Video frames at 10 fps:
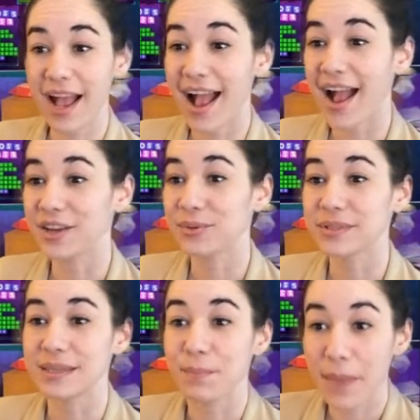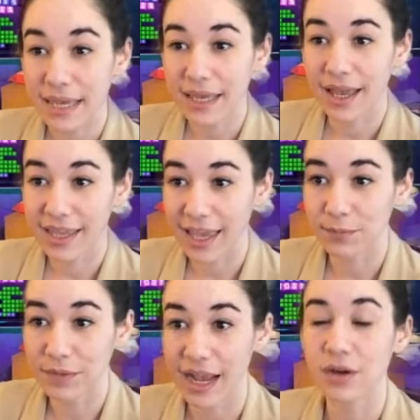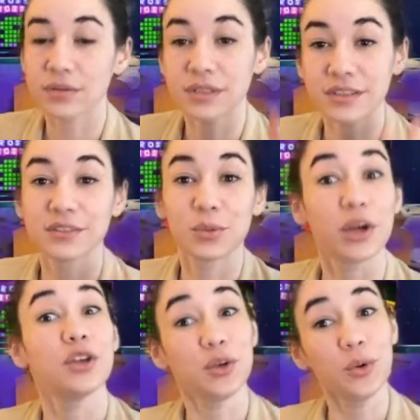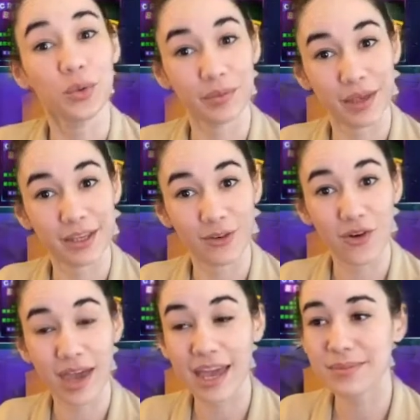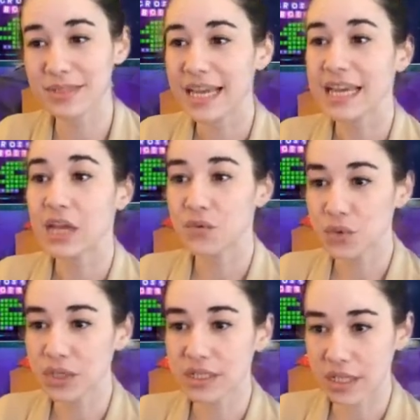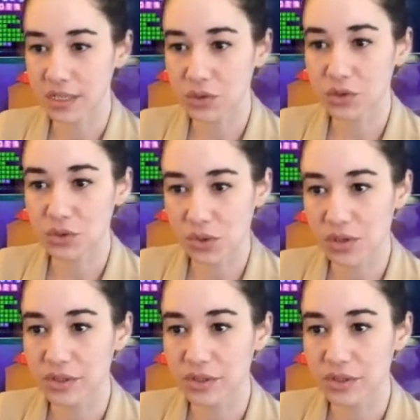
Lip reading: and you will see make a game now. This is where you will make your games. If you continue to scroll,